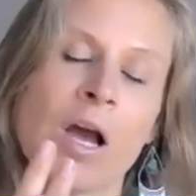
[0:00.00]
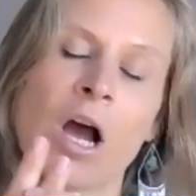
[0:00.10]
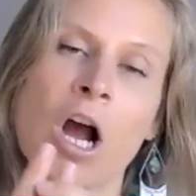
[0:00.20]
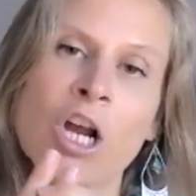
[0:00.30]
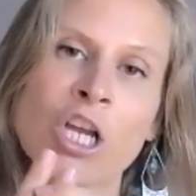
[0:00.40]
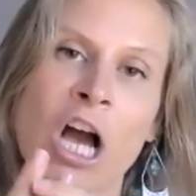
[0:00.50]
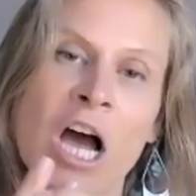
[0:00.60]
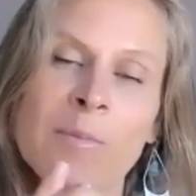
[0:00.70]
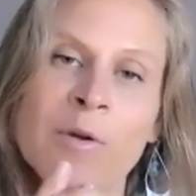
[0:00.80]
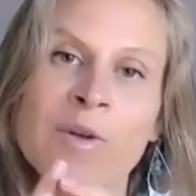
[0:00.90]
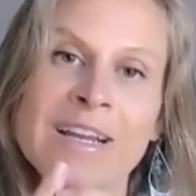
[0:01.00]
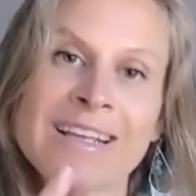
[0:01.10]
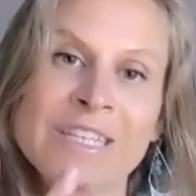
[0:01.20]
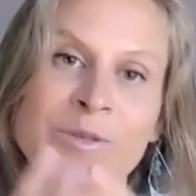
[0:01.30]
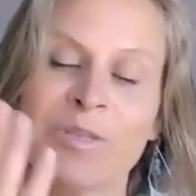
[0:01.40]
yang
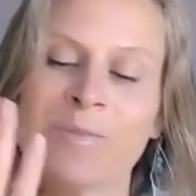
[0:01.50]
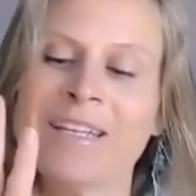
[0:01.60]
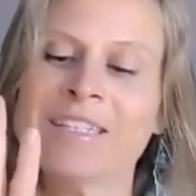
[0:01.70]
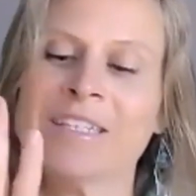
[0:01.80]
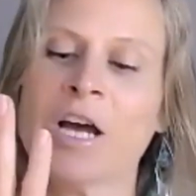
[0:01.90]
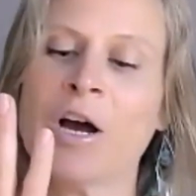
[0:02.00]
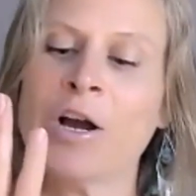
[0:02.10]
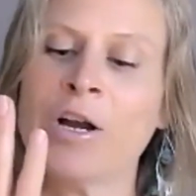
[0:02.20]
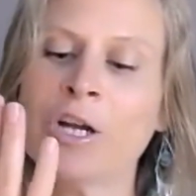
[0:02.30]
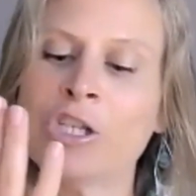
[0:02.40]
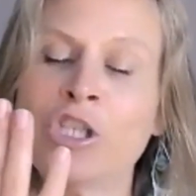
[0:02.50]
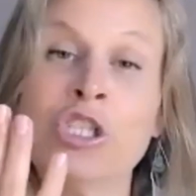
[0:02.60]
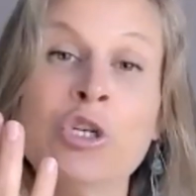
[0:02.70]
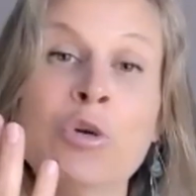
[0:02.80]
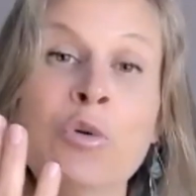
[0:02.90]
meridians, which means our
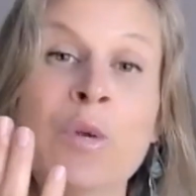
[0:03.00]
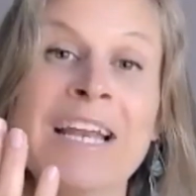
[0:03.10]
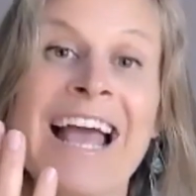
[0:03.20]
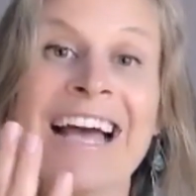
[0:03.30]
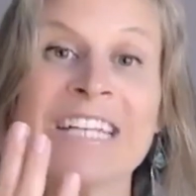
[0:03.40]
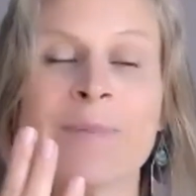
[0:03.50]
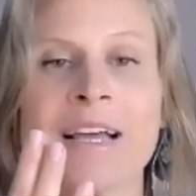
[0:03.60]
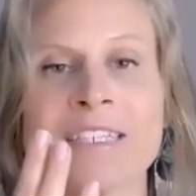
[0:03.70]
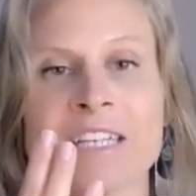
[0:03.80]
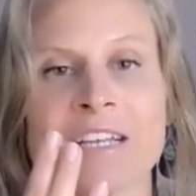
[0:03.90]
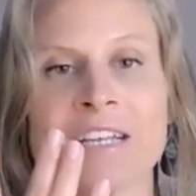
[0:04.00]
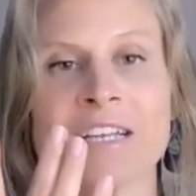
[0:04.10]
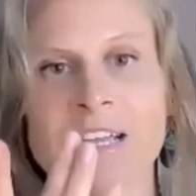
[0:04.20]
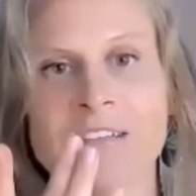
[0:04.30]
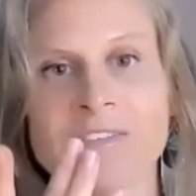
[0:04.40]
doing aspects of
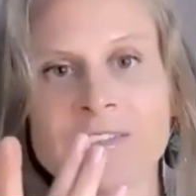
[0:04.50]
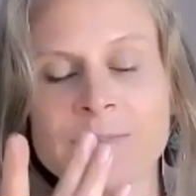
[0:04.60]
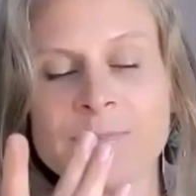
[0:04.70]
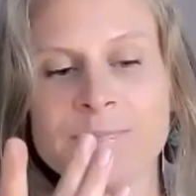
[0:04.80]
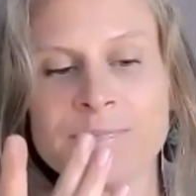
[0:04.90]
ourselves,